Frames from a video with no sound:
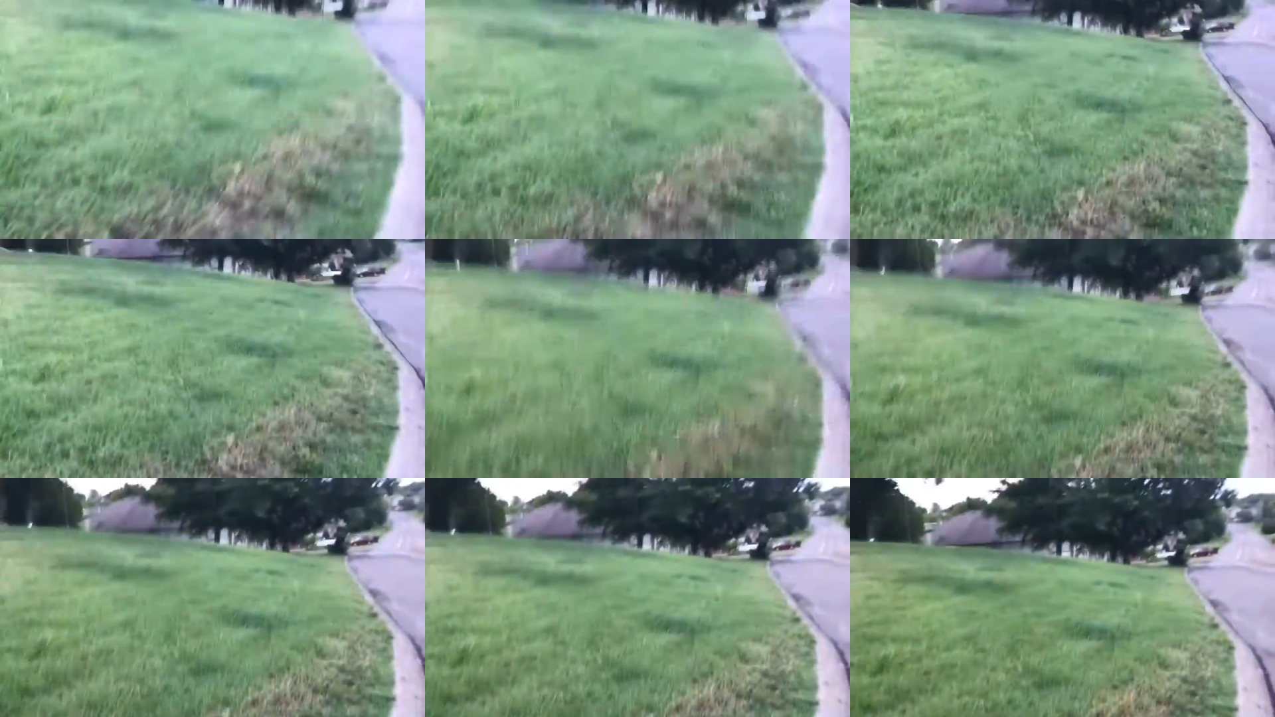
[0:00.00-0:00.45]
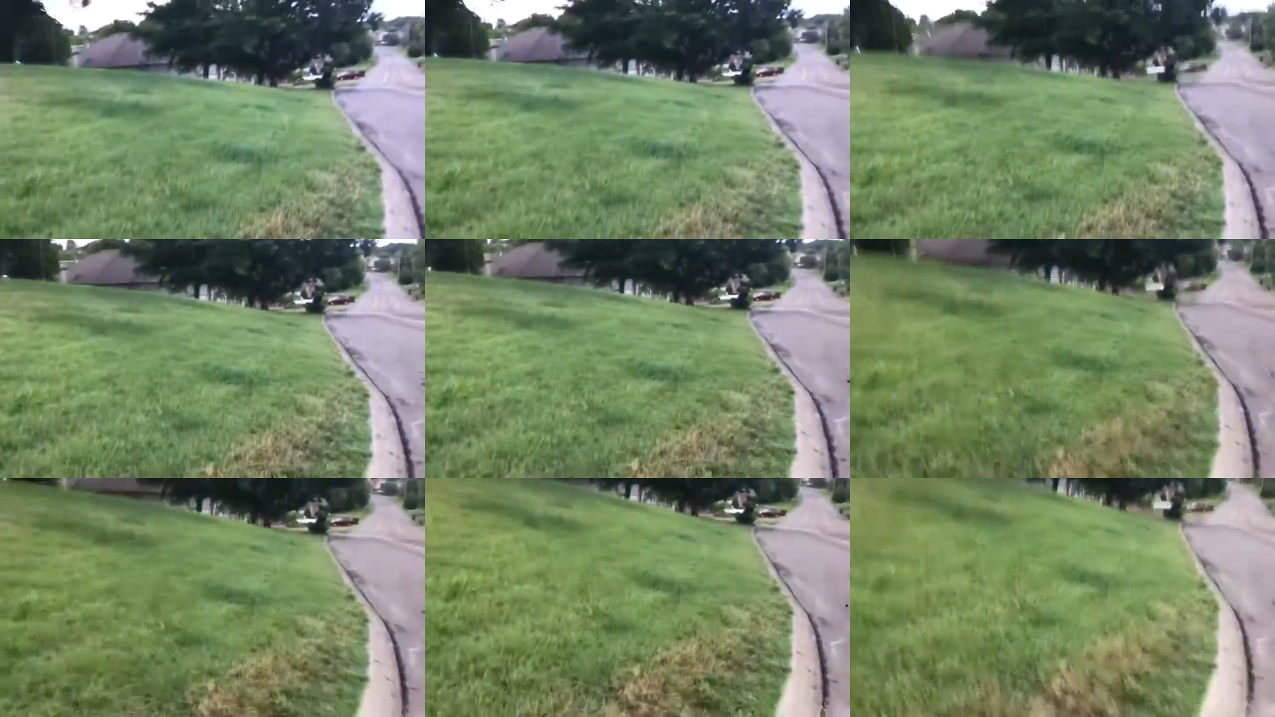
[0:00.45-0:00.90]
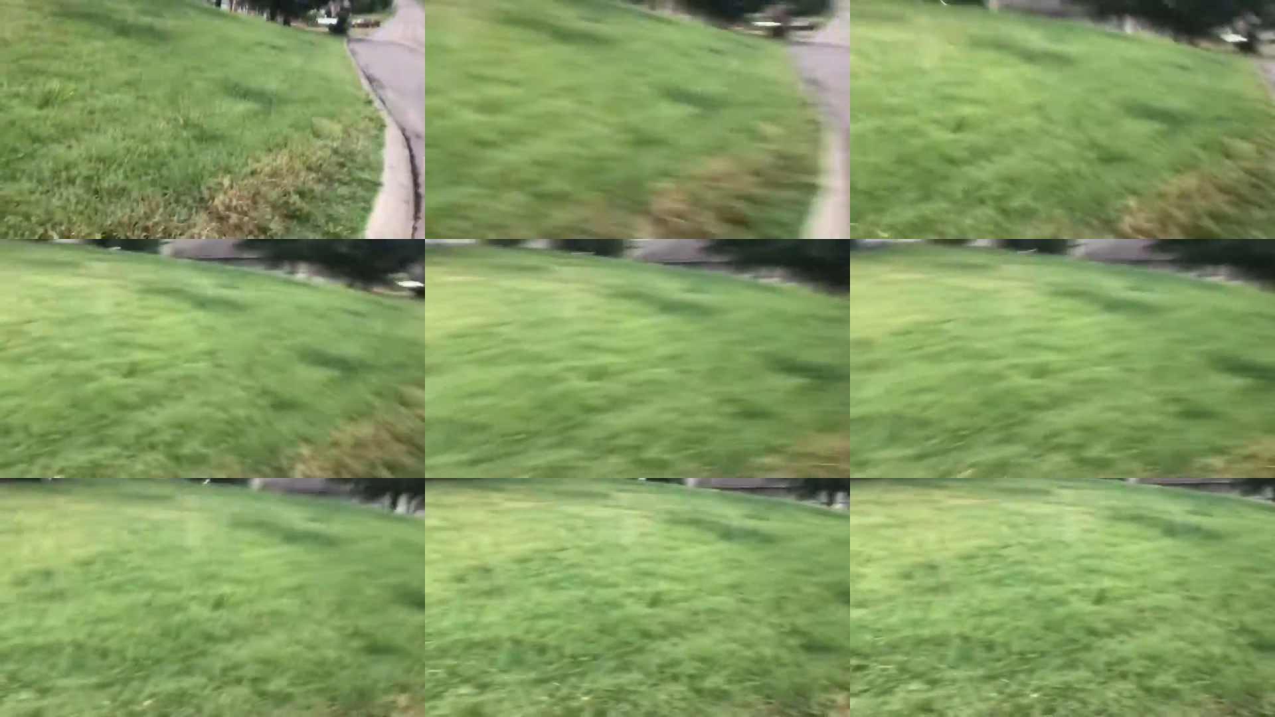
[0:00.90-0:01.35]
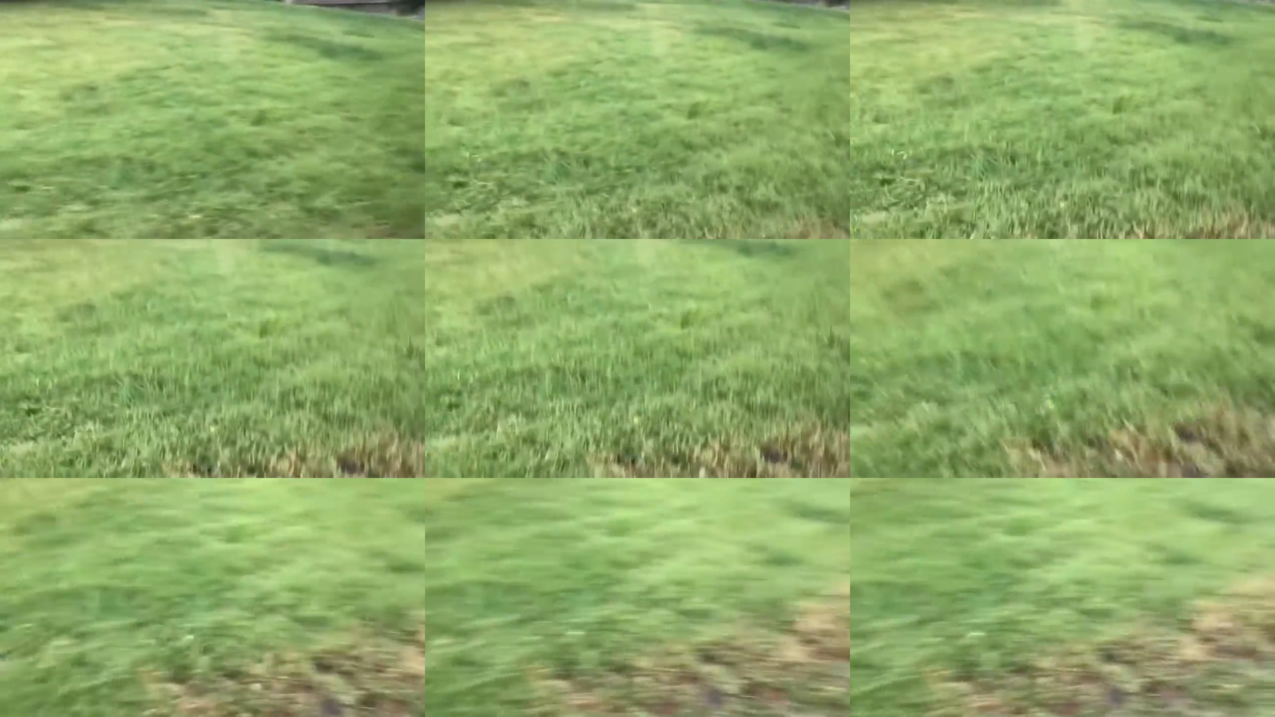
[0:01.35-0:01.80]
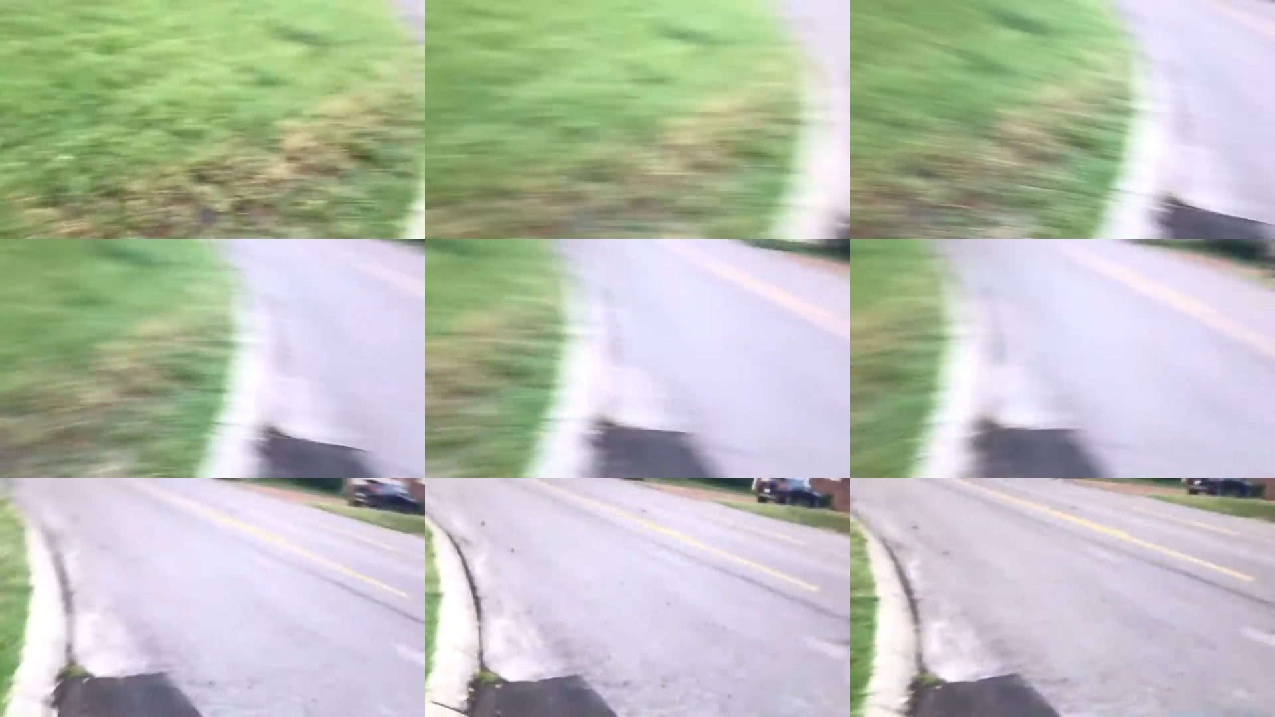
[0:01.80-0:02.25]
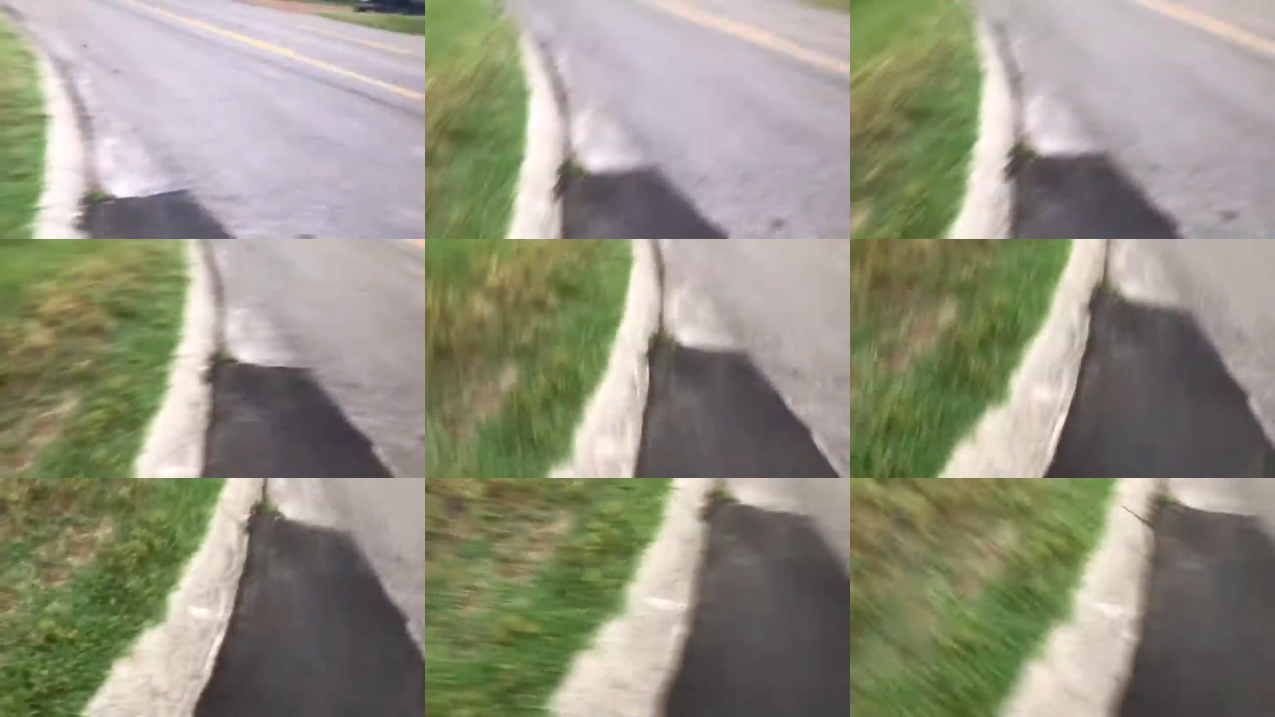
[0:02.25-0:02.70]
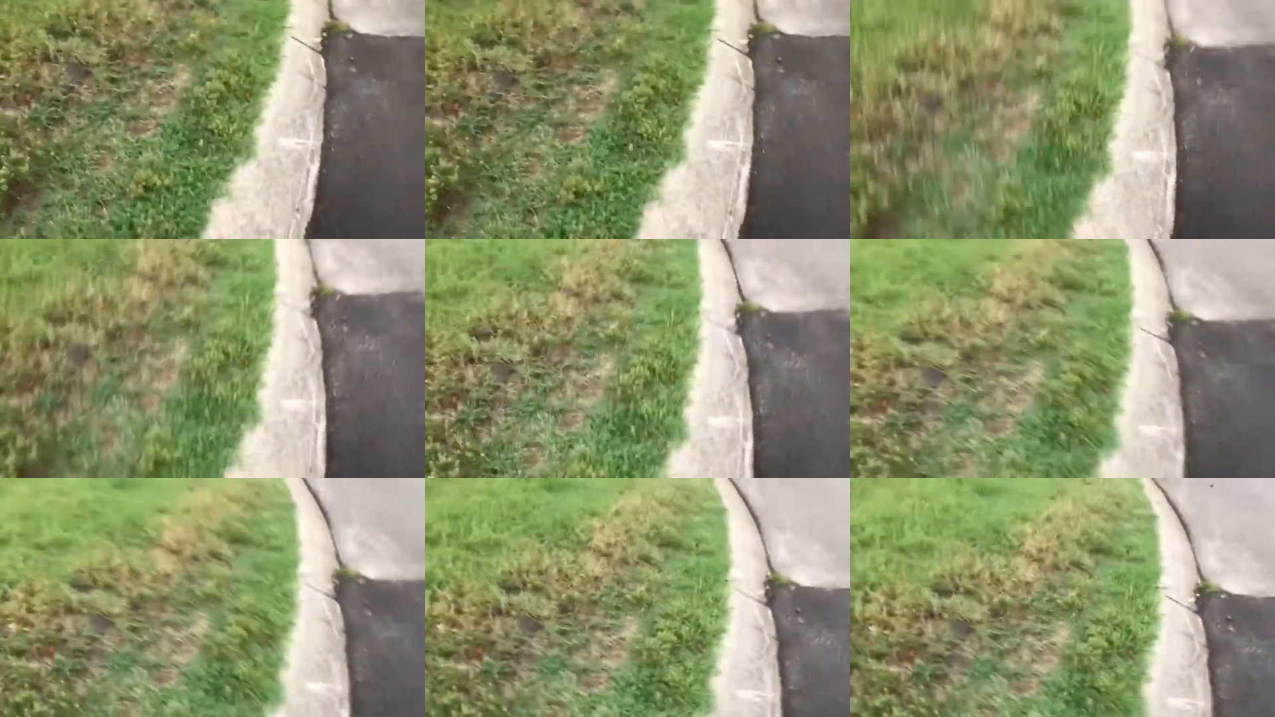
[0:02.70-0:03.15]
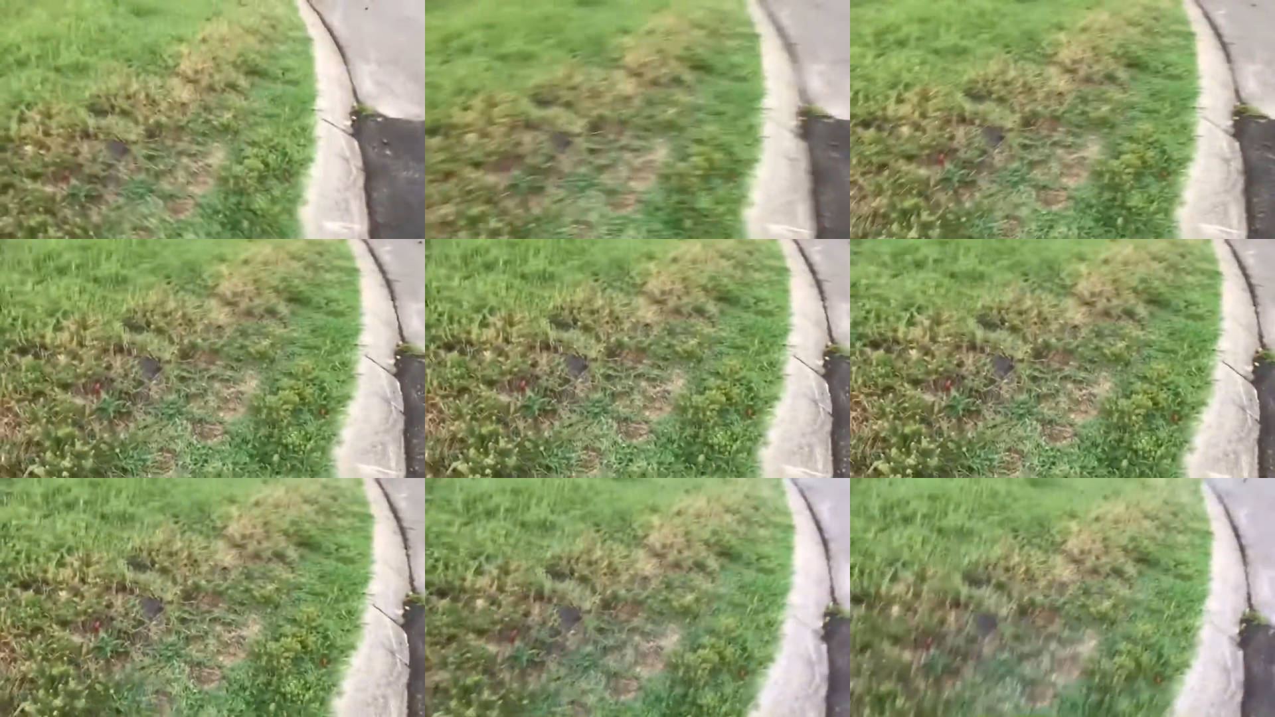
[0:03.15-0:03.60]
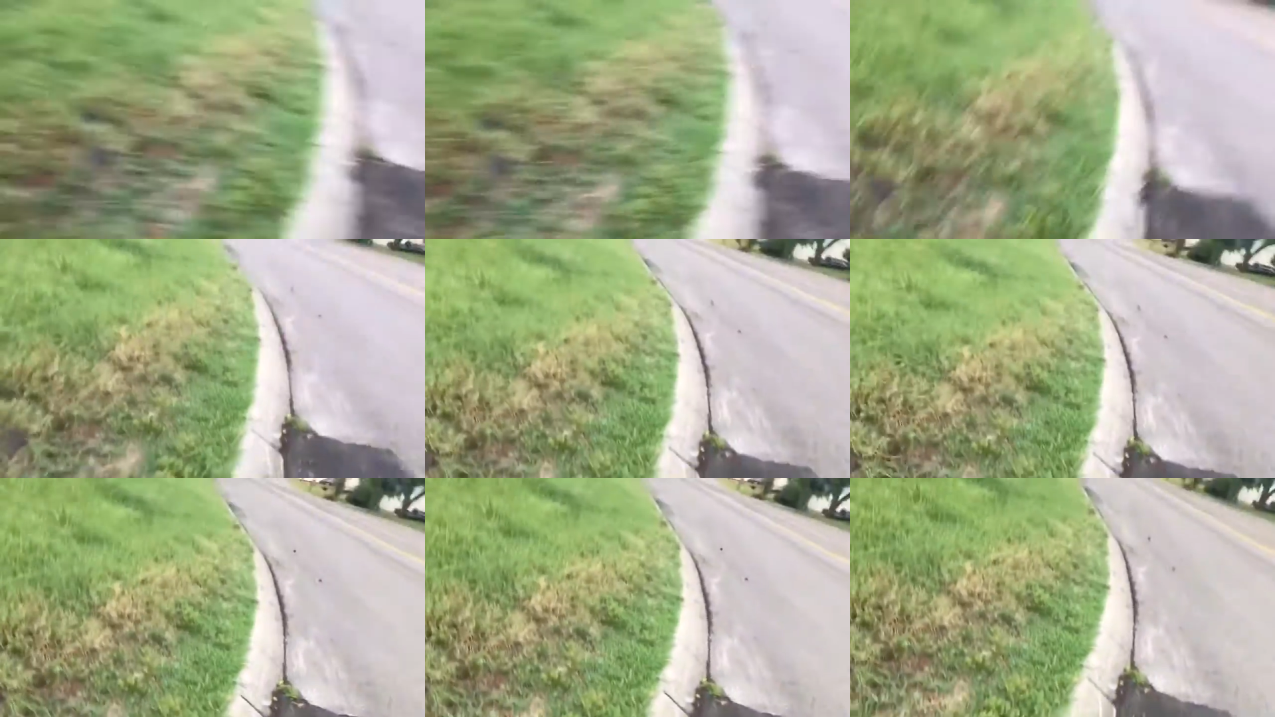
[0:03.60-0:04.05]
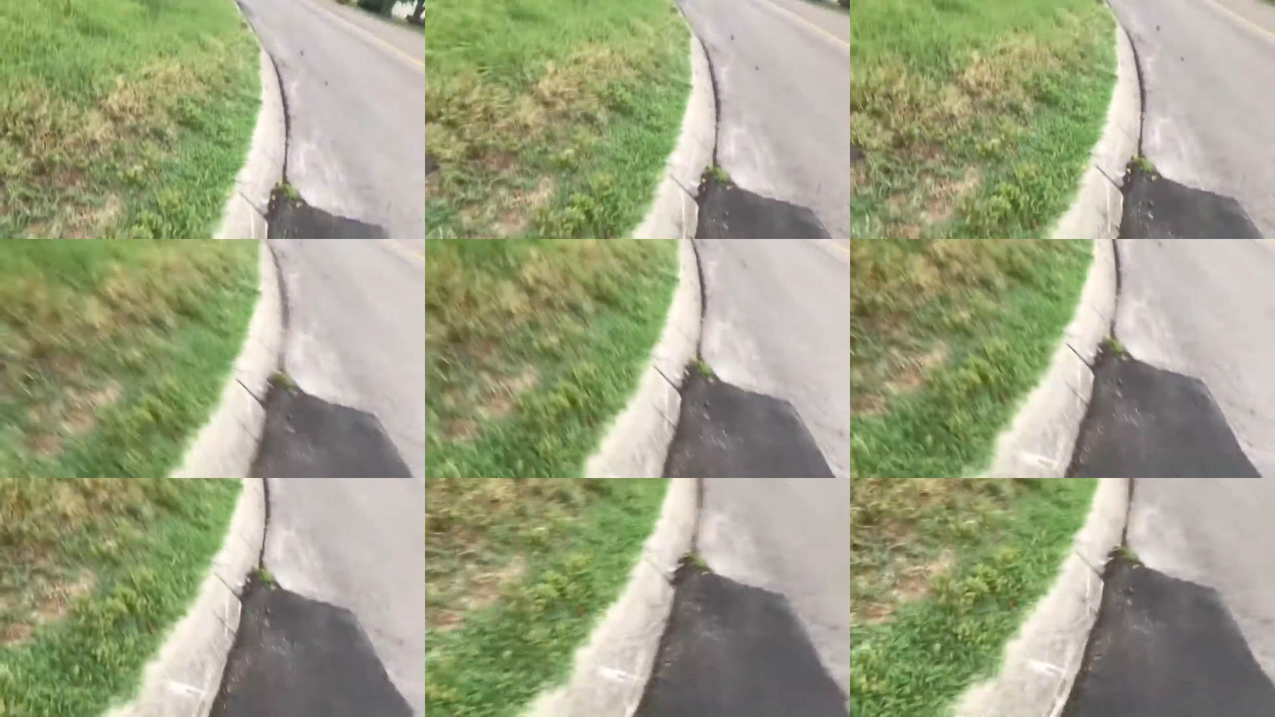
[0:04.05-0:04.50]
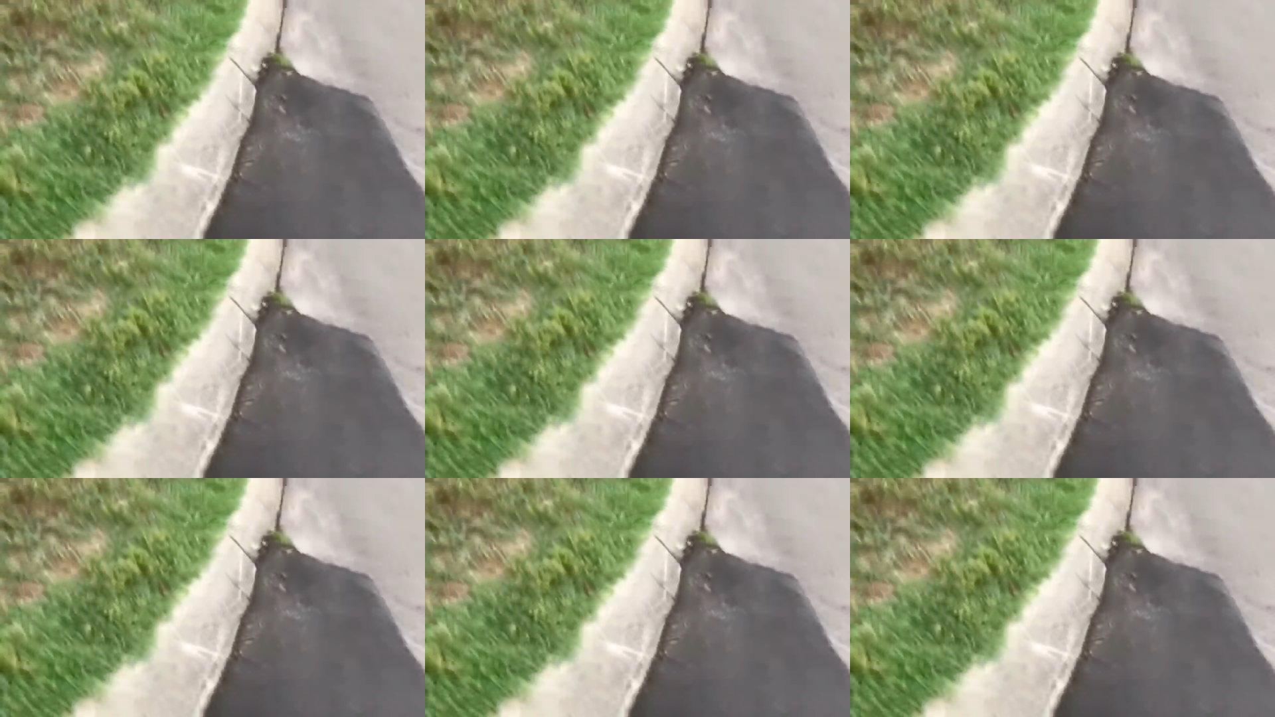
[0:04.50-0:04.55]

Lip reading: Nobody's mouth can be seen.